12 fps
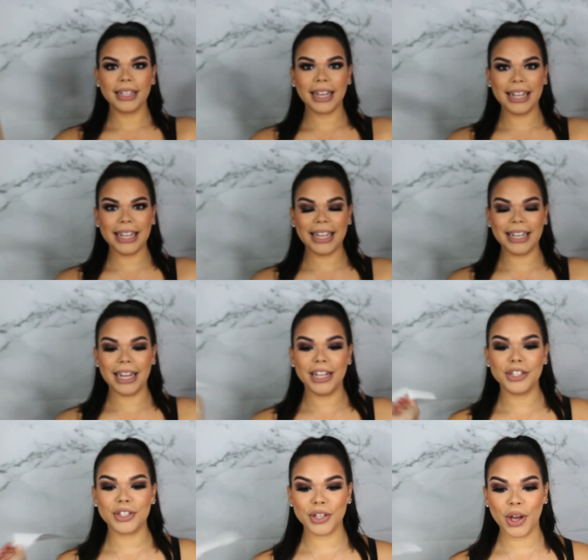clean.
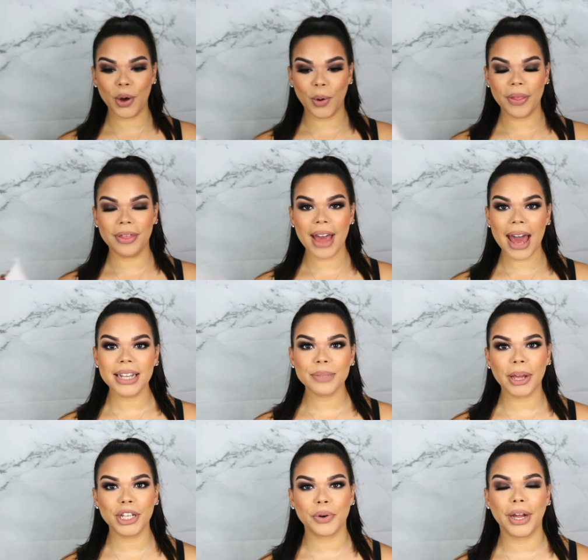So that is
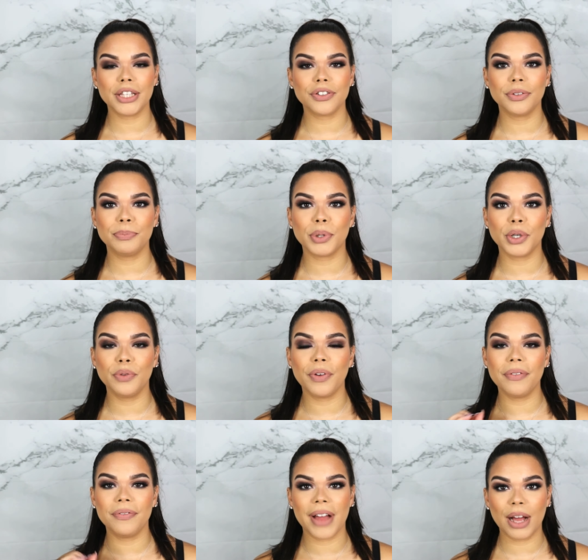my transfer proof
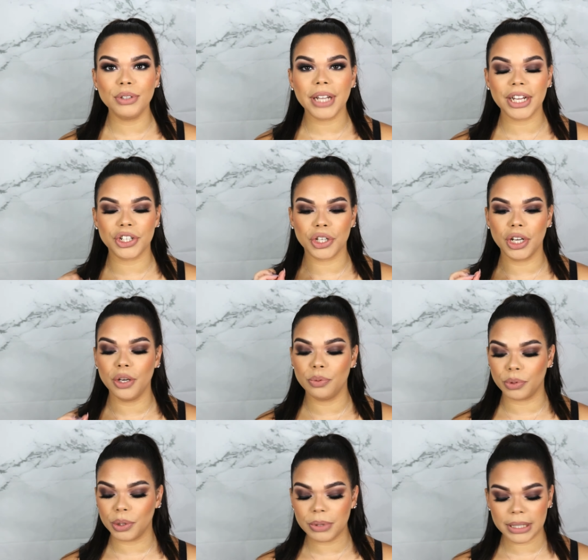foundation
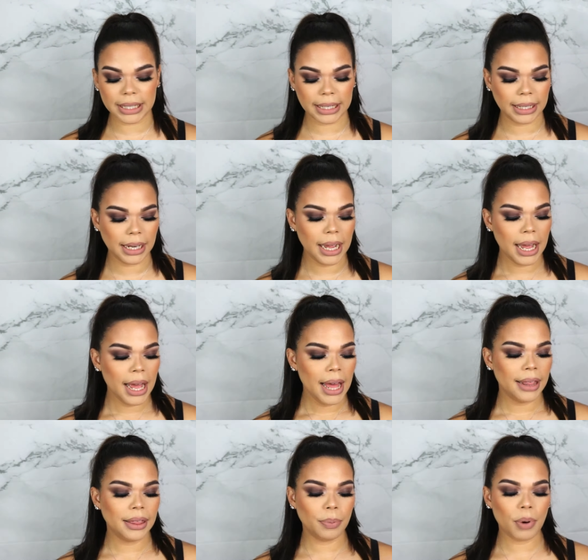routine.
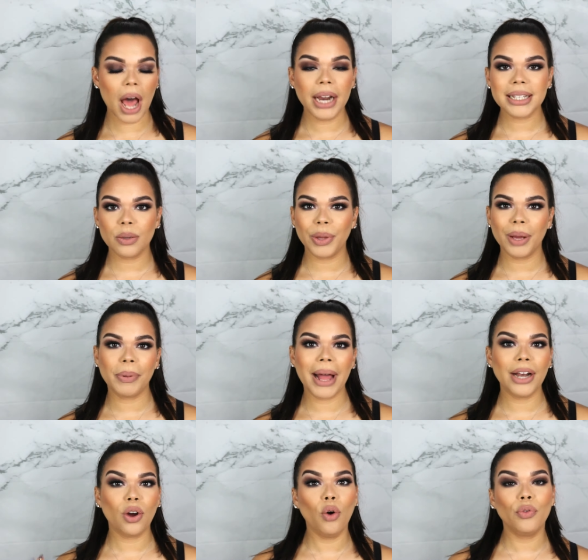The products that we
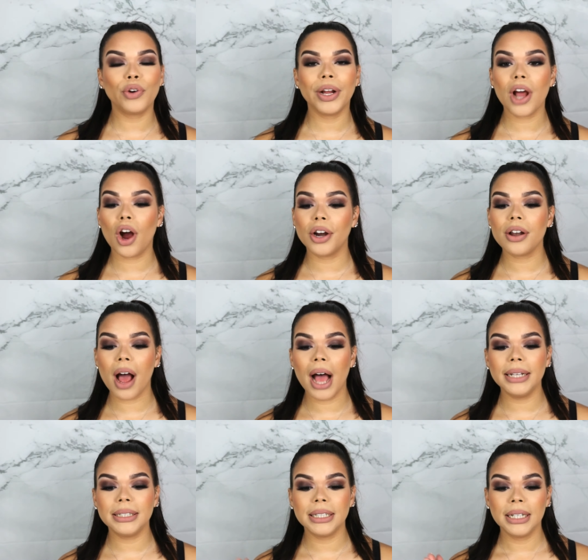applied over it are
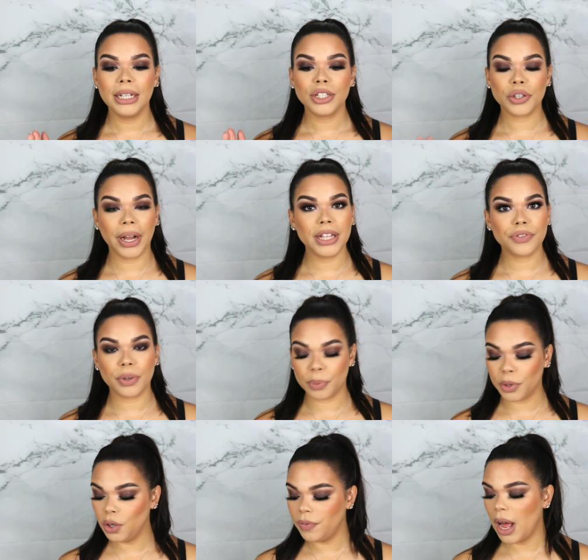not transfer
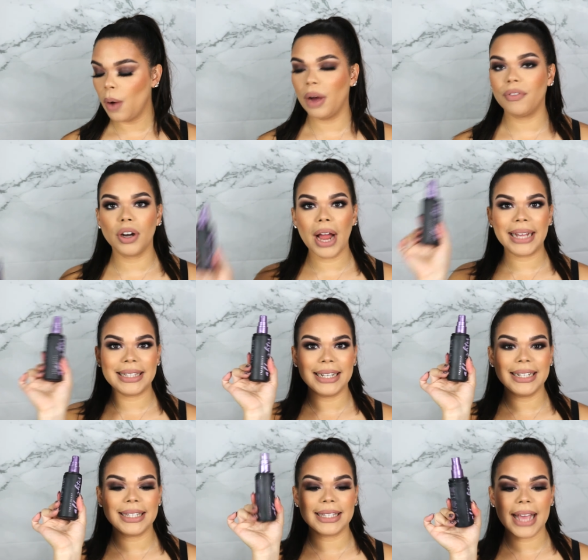proof. However, I
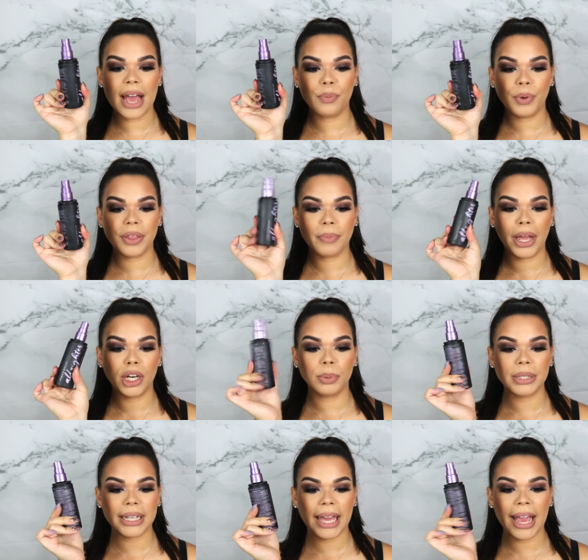did set with my
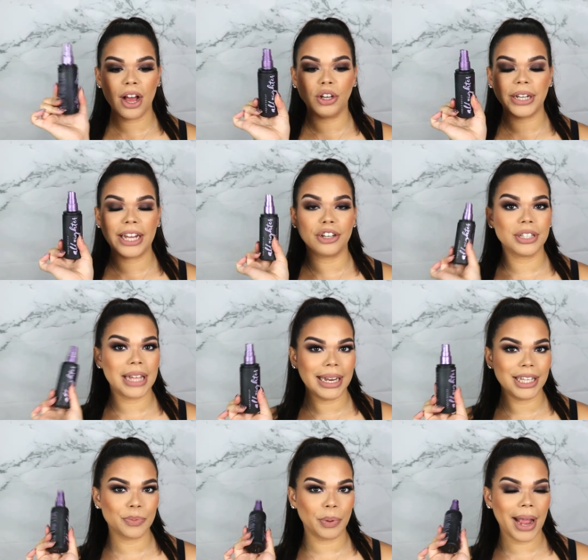Urban Decay All Nighter
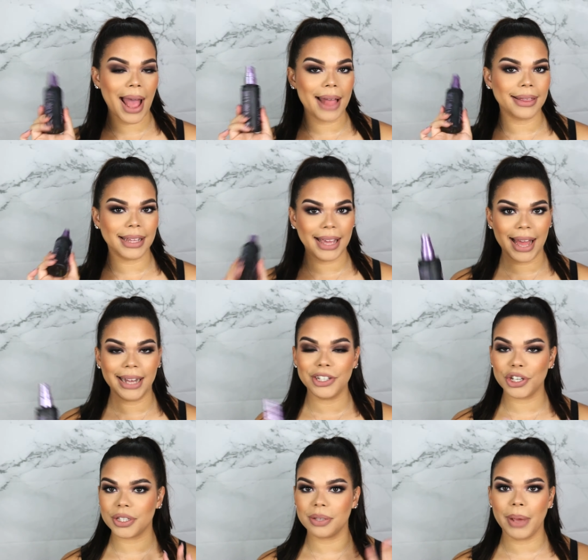setting spray at the end
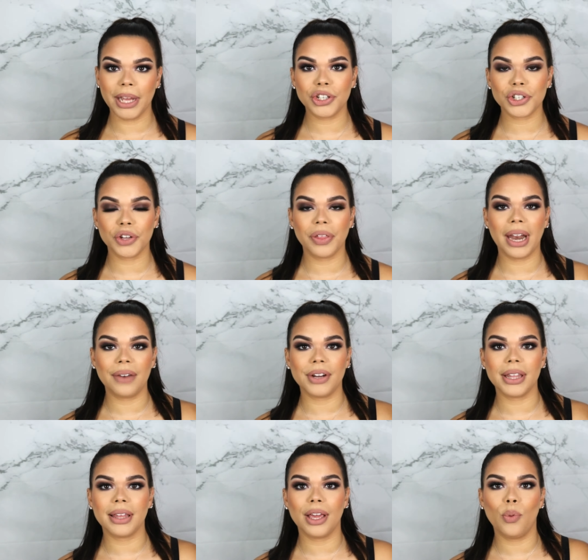just to make sure that
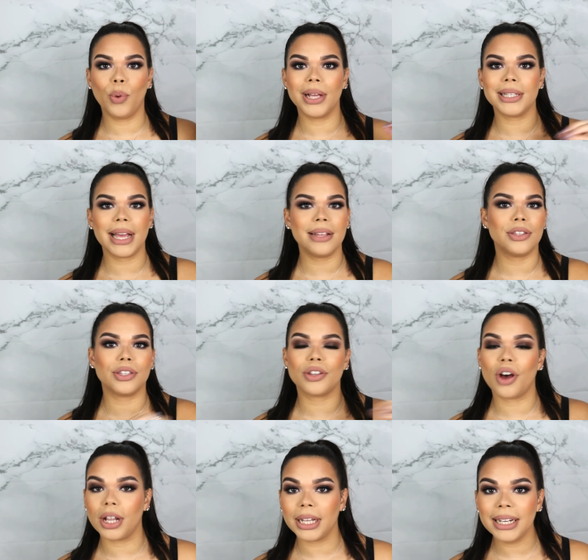everything was as
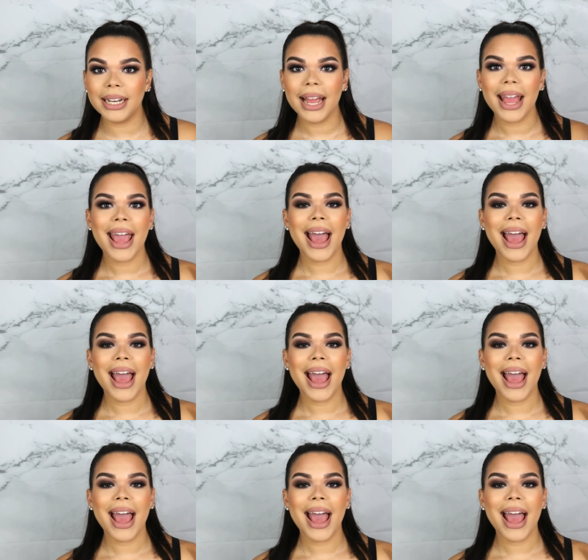solid